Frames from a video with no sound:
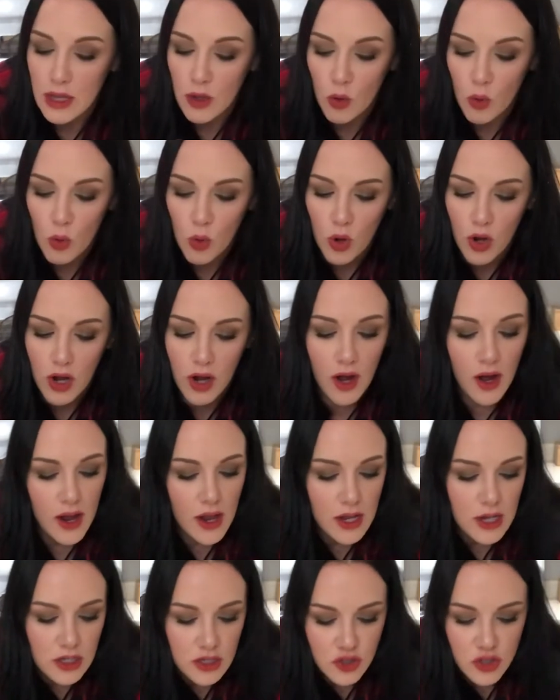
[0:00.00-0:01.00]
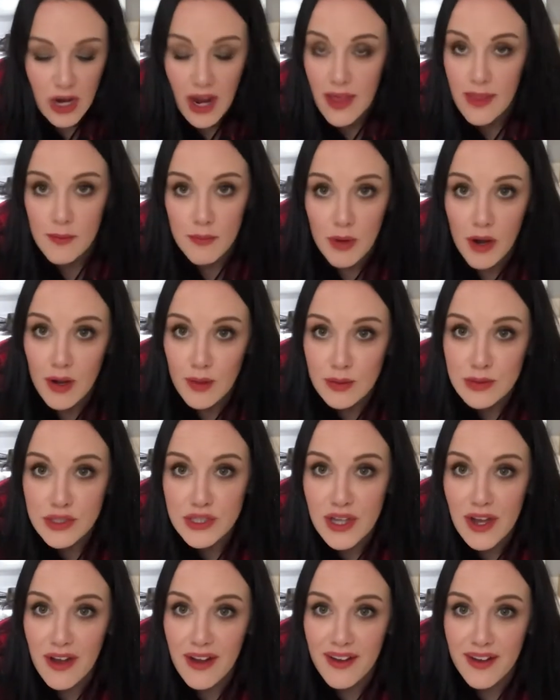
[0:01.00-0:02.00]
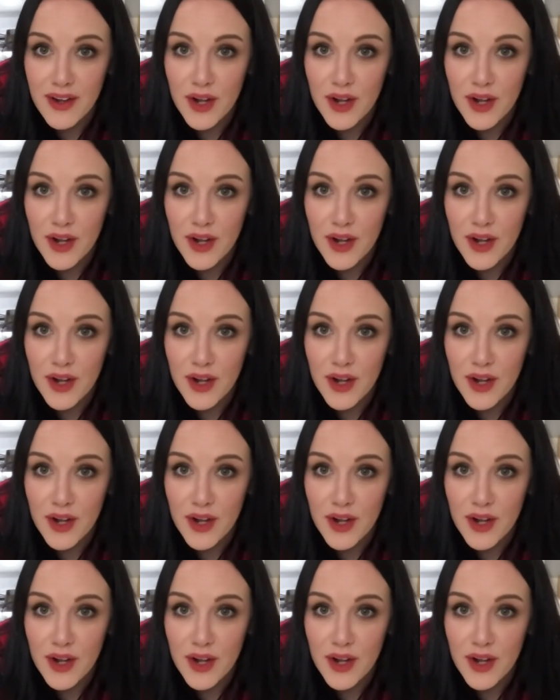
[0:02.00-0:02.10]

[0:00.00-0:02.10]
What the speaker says: or try the Parmesan